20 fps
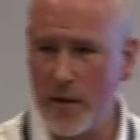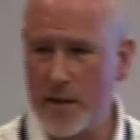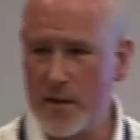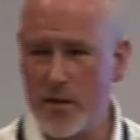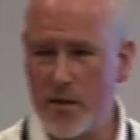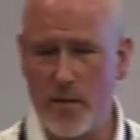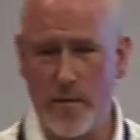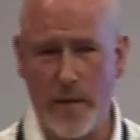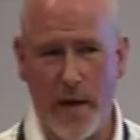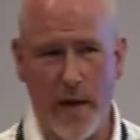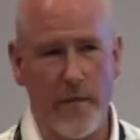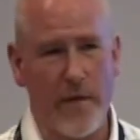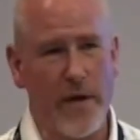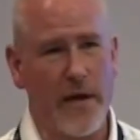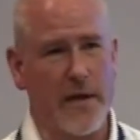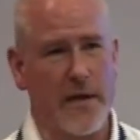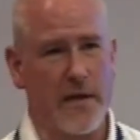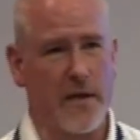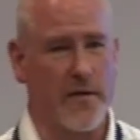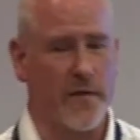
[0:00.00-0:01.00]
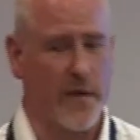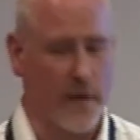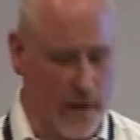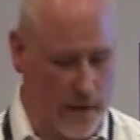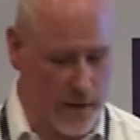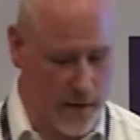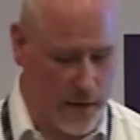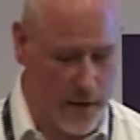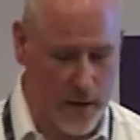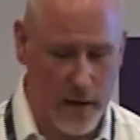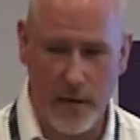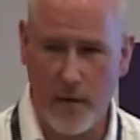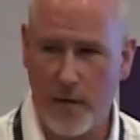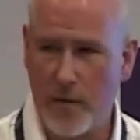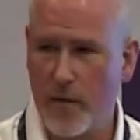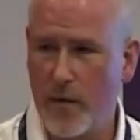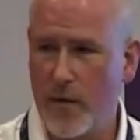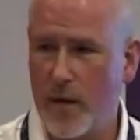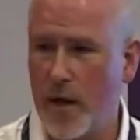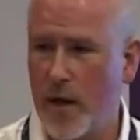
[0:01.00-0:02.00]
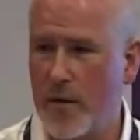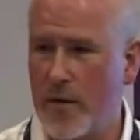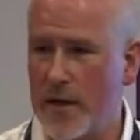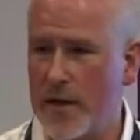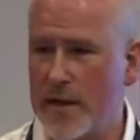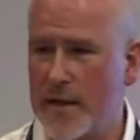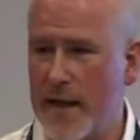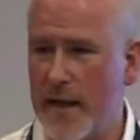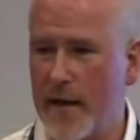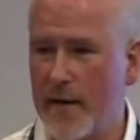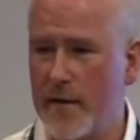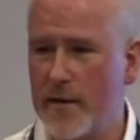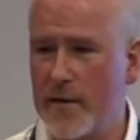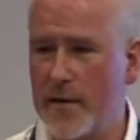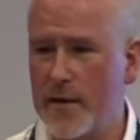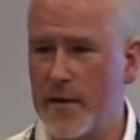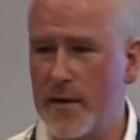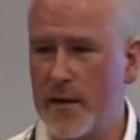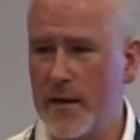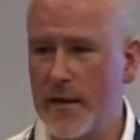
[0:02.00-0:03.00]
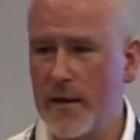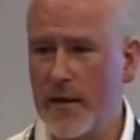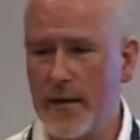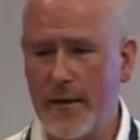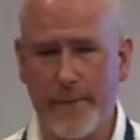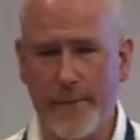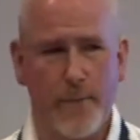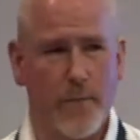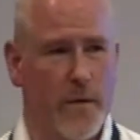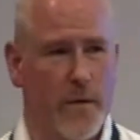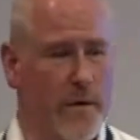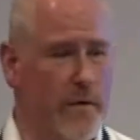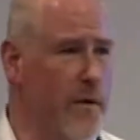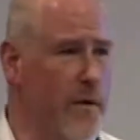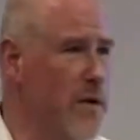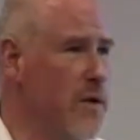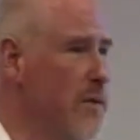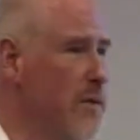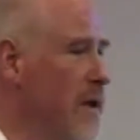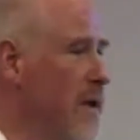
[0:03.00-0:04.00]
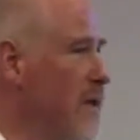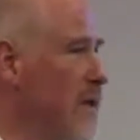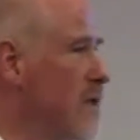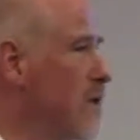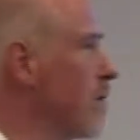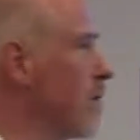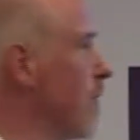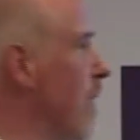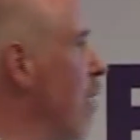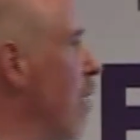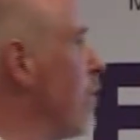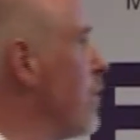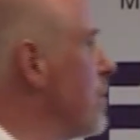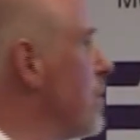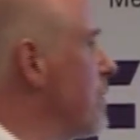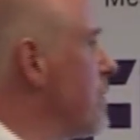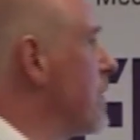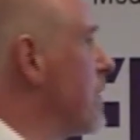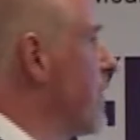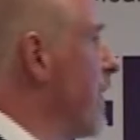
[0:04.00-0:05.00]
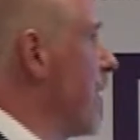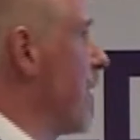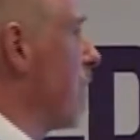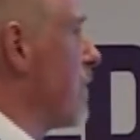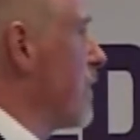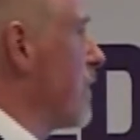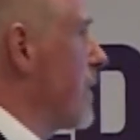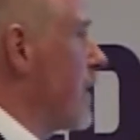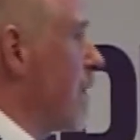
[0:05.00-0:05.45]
there's two main reasons for coding standards. The first one is to help develop